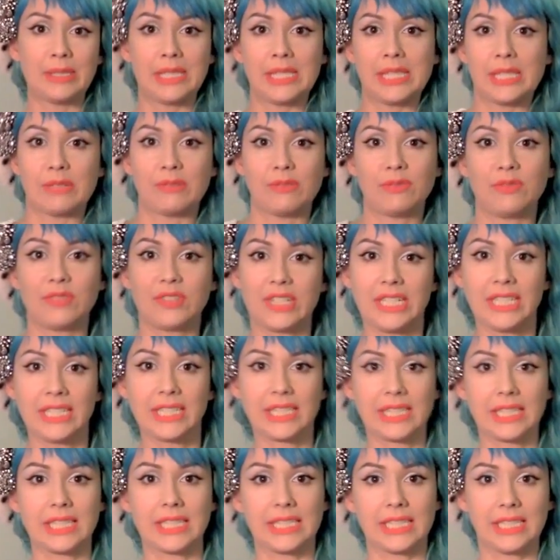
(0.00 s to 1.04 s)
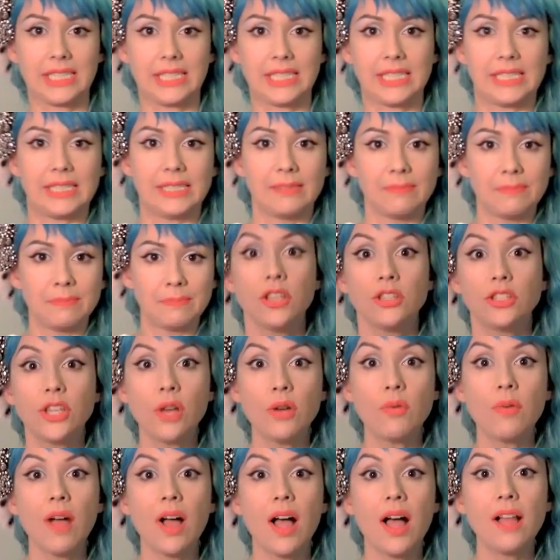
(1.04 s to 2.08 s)
The Frankfurt.
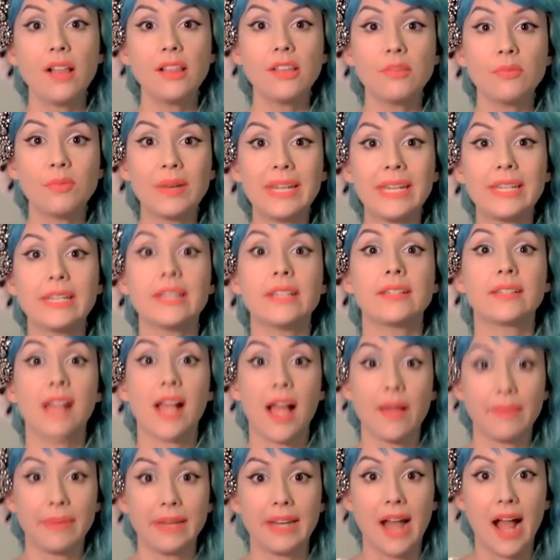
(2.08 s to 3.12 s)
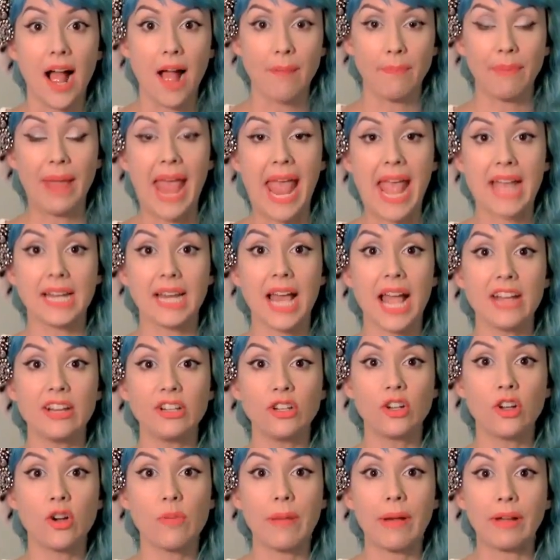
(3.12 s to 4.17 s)
So Halloween is coming up, and I
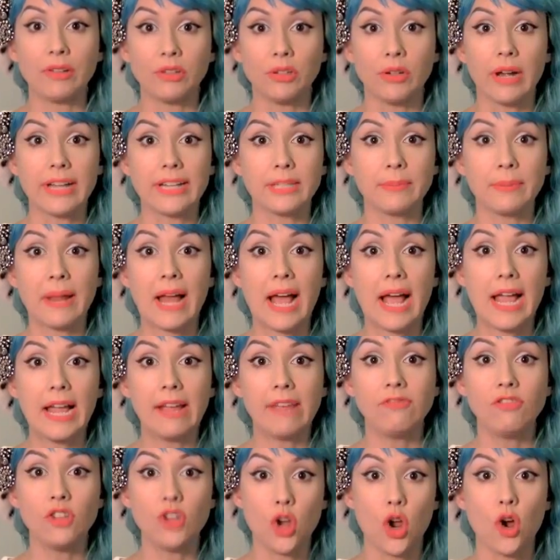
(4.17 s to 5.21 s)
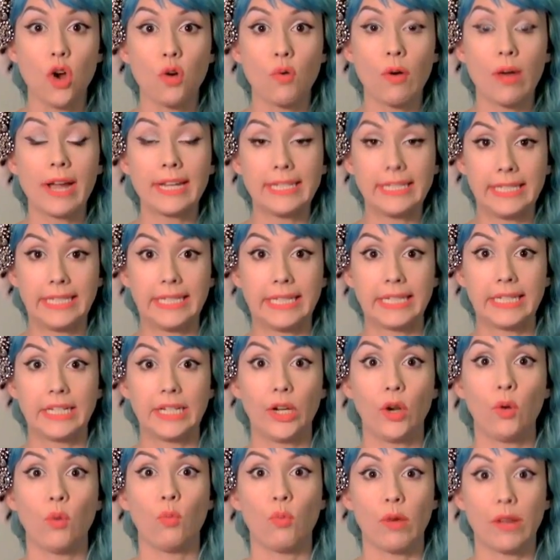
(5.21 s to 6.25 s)
don't know about you guys, but I have no
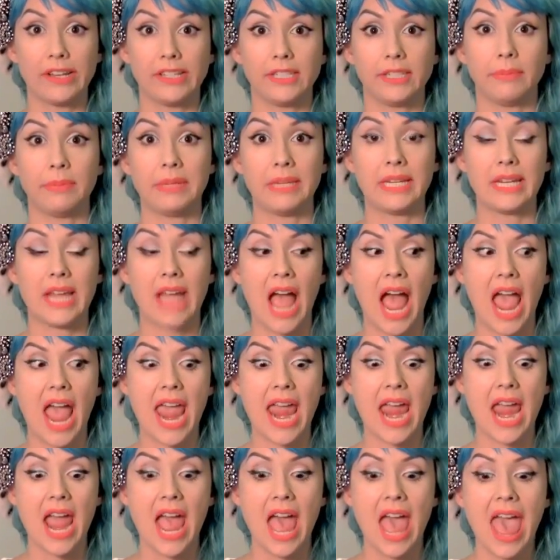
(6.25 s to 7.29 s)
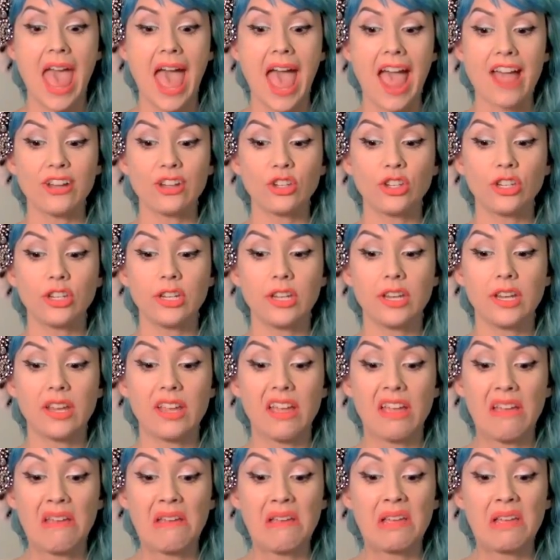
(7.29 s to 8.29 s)
idea what to be. I actually